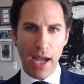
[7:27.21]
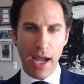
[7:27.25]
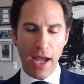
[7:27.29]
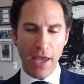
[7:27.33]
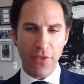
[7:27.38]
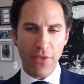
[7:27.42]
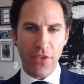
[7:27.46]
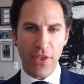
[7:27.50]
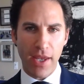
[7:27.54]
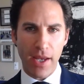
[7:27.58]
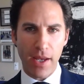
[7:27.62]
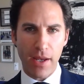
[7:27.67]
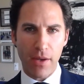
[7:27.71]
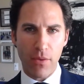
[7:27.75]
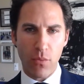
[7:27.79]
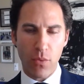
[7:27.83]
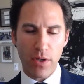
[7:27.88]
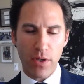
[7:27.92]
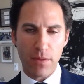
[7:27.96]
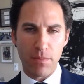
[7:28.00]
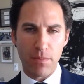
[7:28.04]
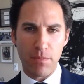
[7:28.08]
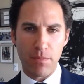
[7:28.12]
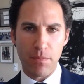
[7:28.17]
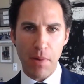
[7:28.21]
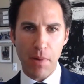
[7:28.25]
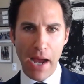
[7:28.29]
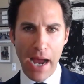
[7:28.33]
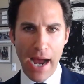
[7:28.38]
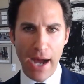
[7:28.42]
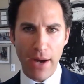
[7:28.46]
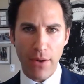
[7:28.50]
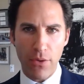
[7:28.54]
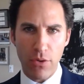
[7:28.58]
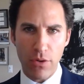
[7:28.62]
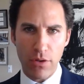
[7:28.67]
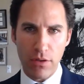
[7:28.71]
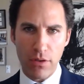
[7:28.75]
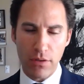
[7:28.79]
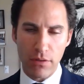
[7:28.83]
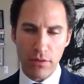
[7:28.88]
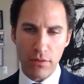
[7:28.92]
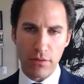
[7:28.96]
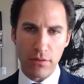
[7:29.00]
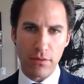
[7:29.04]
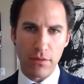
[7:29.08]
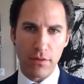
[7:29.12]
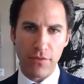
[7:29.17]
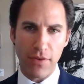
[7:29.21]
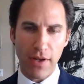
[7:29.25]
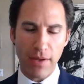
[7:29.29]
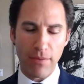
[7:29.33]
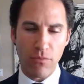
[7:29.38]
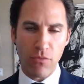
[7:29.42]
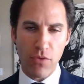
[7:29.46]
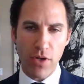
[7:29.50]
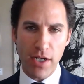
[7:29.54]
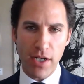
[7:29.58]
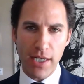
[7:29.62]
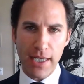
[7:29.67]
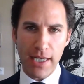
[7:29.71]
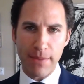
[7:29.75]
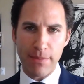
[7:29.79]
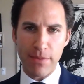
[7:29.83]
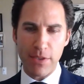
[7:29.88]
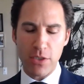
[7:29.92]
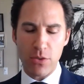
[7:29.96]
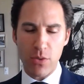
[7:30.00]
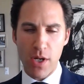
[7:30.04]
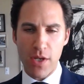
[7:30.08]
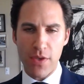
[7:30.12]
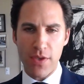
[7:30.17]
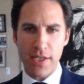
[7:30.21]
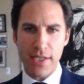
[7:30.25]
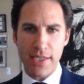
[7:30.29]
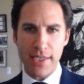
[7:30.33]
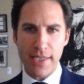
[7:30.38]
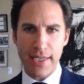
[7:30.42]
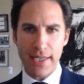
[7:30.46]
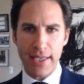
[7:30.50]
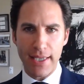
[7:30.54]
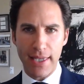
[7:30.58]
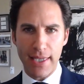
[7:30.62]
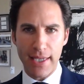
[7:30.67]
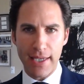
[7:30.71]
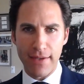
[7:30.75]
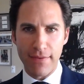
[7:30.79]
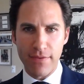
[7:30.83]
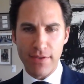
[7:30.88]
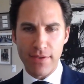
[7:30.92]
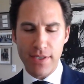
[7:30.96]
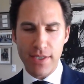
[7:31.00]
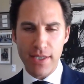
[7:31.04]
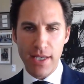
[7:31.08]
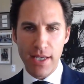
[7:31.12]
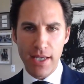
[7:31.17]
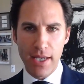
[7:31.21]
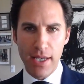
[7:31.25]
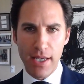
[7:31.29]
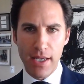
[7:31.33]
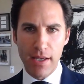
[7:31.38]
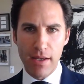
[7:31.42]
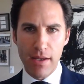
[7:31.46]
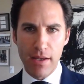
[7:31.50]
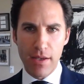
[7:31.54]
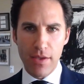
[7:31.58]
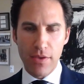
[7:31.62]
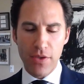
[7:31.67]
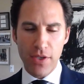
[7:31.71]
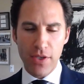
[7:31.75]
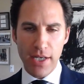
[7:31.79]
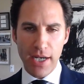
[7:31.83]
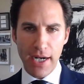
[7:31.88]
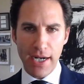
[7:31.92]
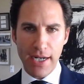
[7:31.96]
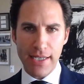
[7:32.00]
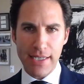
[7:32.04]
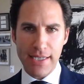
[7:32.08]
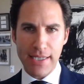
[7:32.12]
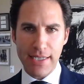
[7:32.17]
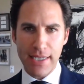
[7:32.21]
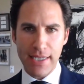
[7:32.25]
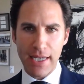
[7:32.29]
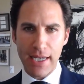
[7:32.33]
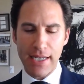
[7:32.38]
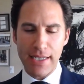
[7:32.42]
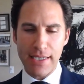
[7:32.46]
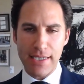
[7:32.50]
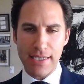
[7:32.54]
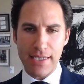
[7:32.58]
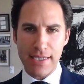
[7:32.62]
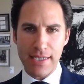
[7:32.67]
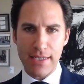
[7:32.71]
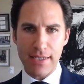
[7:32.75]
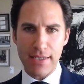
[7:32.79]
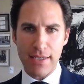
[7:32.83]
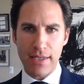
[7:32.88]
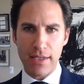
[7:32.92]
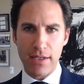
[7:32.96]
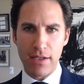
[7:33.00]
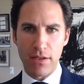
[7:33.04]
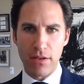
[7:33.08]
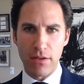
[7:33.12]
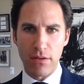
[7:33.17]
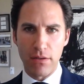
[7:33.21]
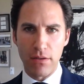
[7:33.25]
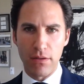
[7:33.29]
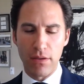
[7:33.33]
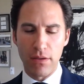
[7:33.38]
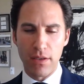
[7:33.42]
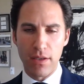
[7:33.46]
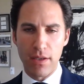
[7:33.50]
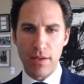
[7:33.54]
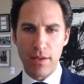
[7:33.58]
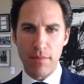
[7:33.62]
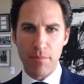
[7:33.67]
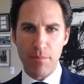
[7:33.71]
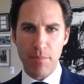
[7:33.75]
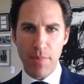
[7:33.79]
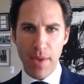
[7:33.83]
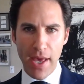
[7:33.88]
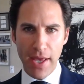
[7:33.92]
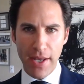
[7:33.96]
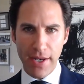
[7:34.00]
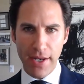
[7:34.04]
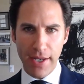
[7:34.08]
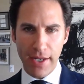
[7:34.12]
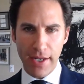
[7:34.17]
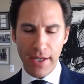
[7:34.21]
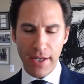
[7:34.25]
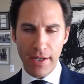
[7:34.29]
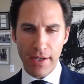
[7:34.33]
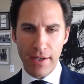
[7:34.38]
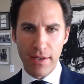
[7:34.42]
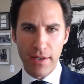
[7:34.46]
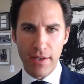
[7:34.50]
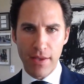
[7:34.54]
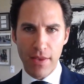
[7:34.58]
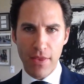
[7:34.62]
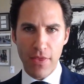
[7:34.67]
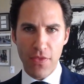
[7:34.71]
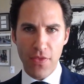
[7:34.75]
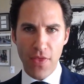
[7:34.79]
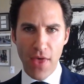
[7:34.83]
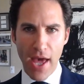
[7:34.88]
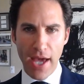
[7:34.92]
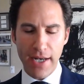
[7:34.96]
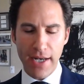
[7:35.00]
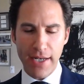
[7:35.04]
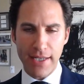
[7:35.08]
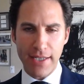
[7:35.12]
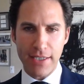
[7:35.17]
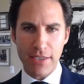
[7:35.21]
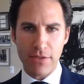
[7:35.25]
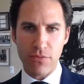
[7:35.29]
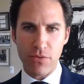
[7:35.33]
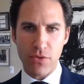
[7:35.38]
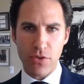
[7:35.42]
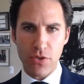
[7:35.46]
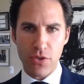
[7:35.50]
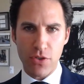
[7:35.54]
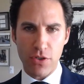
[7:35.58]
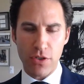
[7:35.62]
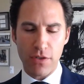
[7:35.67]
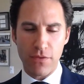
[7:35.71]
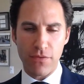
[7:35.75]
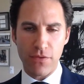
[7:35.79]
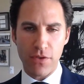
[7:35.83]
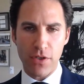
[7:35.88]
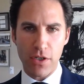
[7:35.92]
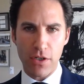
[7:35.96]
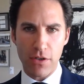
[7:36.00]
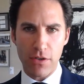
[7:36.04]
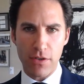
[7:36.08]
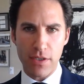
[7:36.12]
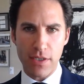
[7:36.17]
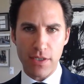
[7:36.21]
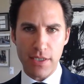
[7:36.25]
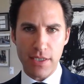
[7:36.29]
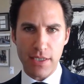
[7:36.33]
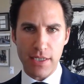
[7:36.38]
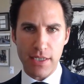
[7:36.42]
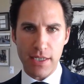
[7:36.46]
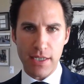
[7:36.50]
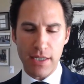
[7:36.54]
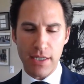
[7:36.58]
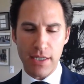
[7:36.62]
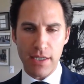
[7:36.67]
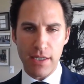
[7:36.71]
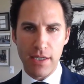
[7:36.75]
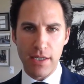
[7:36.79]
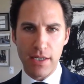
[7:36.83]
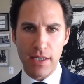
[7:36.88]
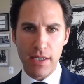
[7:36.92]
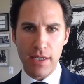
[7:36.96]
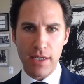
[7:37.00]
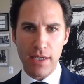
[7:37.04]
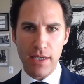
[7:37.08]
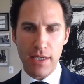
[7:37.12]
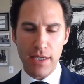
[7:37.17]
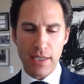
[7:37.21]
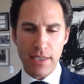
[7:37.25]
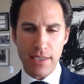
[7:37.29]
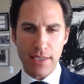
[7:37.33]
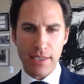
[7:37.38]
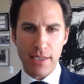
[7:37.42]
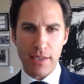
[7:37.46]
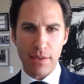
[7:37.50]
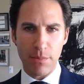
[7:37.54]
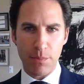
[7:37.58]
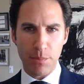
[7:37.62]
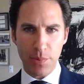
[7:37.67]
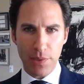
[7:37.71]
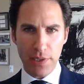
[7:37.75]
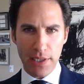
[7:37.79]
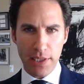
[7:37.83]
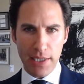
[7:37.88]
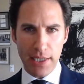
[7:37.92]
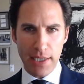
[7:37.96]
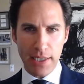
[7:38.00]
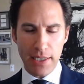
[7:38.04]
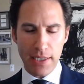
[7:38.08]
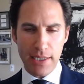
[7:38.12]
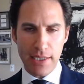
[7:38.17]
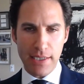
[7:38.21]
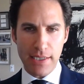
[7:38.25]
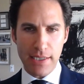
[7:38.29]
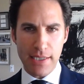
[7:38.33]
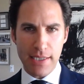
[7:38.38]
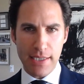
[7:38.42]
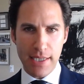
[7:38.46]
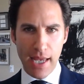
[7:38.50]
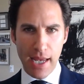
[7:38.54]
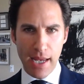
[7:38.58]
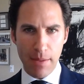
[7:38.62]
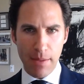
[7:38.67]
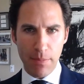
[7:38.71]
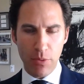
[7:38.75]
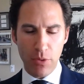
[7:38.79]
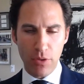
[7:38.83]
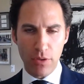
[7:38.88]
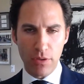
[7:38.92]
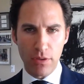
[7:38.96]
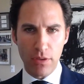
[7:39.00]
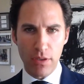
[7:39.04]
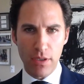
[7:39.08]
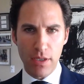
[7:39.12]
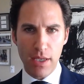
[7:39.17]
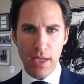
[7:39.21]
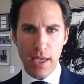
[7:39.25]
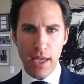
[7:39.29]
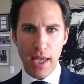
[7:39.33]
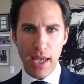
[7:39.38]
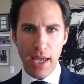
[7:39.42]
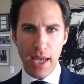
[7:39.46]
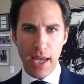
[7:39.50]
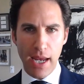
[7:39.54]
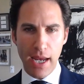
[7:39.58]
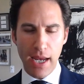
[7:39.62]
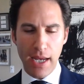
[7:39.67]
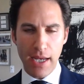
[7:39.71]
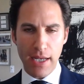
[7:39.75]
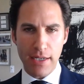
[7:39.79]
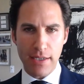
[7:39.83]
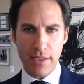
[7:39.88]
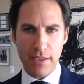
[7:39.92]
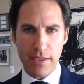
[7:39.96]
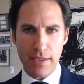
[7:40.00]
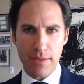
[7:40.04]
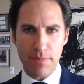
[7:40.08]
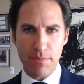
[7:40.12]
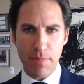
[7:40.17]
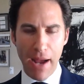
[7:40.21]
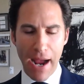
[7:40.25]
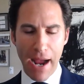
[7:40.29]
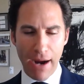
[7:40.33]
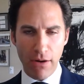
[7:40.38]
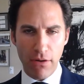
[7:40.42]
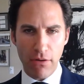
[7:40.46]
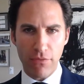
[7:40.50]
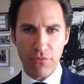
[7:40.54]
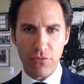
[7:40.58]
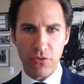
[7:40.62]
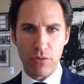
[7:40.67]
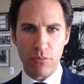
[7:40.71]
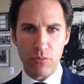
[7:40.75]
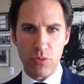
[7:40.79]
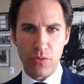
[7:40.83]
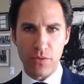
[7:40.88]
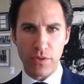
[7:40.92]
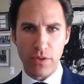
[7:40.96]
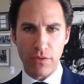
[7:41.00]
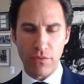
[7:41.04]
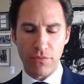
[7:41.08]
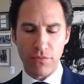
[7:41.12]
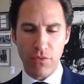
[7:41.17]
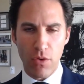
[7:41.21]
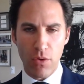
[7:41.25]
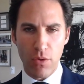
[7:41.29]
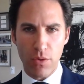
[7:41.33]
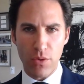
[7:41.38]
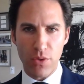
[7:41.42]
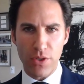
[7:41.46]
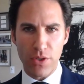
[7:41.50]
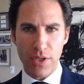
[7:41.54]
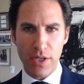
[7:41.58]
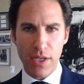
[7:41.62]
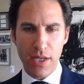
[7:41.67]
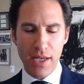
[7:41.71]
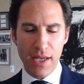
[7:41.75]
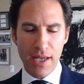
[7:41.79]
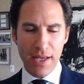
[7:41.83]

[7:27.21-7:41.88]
I think what Powell, if I'm reading between the tea leaves, the United States is still betting that its reserve currency is completely stable and powerful moving forward.